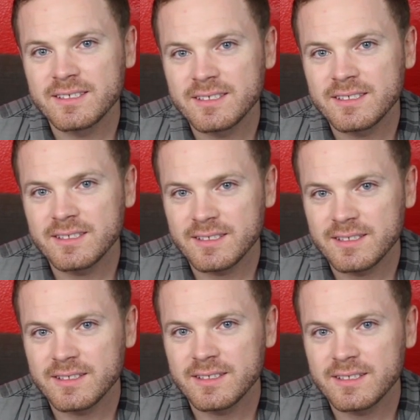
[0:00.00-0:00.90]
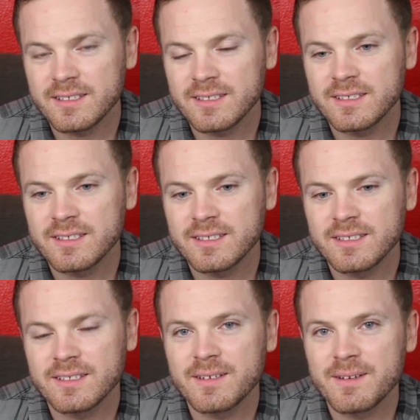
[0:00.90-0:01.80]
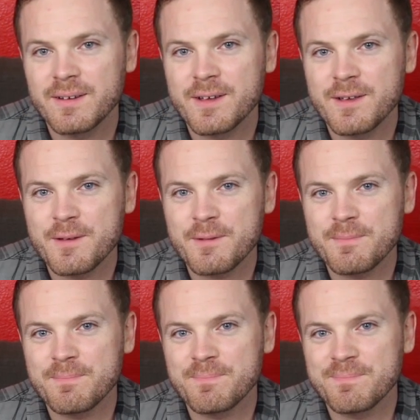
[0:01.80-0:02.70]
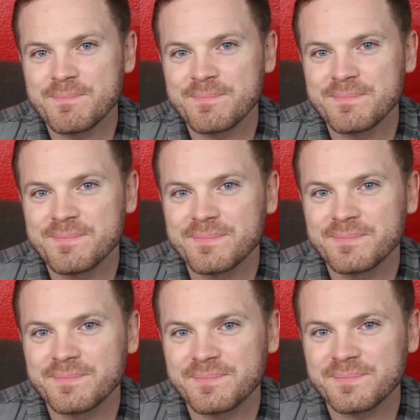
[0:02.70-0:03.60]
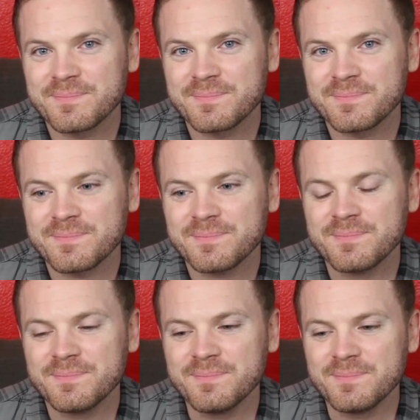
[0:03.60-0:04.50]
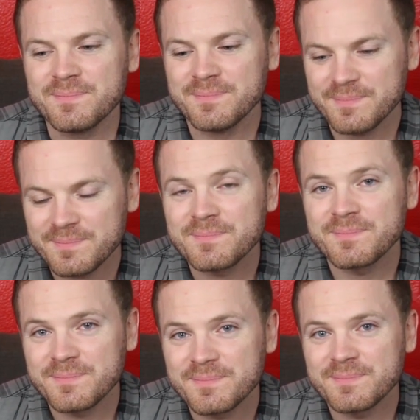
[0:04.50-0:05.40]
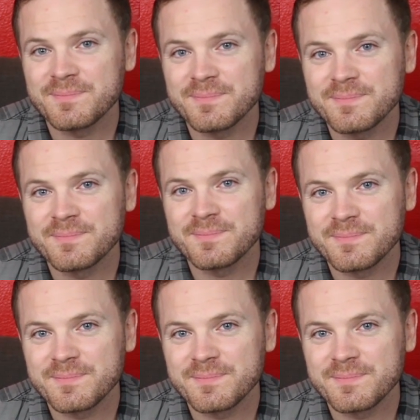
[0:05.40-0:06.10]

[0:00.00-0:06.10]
This person isn't speaking.